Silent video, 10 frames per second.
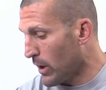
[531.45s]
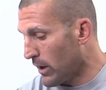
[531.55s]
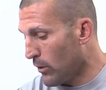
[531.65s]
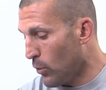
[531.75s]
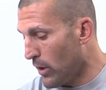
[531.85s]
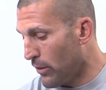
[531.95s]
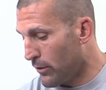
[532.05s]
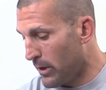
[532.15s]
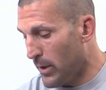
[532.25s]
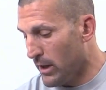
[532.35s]
out of the
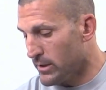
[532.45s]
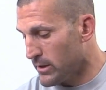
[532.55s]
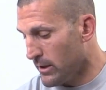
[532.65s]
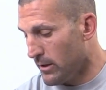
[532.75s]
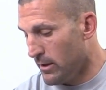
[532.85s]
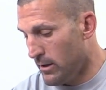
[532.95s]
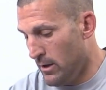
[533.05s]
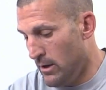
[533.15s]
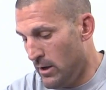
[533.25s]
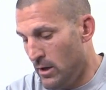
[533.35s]
130 Peloton.
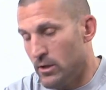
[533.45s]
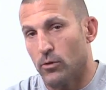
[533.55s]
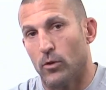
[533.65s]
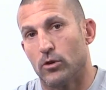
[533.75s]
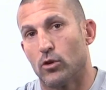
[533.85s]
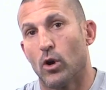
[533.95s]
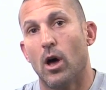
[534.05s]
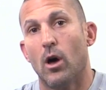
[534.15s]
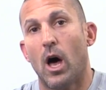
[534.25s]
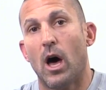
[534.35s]
So when you're in your
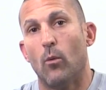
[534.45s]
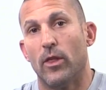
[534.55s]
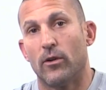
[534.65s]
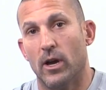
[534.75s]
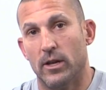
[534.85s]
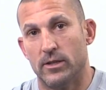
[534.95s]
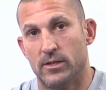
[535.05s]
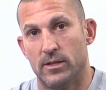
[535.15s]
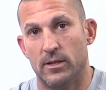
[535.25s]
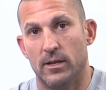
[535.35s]
hot weather
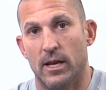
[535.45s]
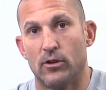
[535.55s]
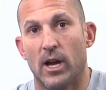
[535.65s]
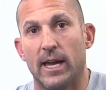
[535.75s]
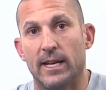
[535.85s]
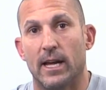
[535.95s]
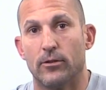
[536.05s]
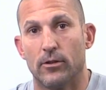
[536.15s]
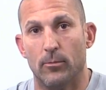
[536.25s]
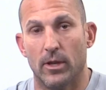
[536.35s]
hunts and you're hiking out
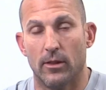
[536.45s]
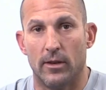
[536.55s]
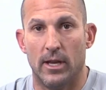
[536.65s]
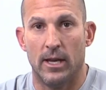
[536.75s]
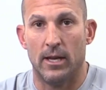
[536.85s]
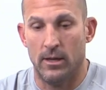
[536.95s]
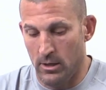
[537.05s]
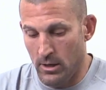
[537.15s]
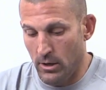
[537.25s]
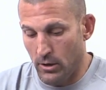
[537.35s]
during the middle of the day,
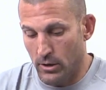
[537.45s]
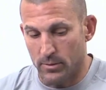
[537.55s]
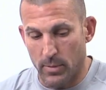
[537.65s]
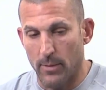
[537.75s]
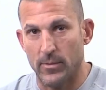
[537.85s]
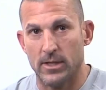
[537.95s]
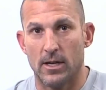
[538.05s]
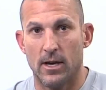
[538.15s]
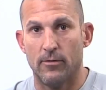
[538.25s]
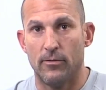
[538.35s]
you can just pop these
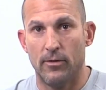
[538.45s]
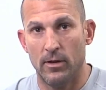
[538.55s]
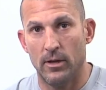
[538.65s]
off,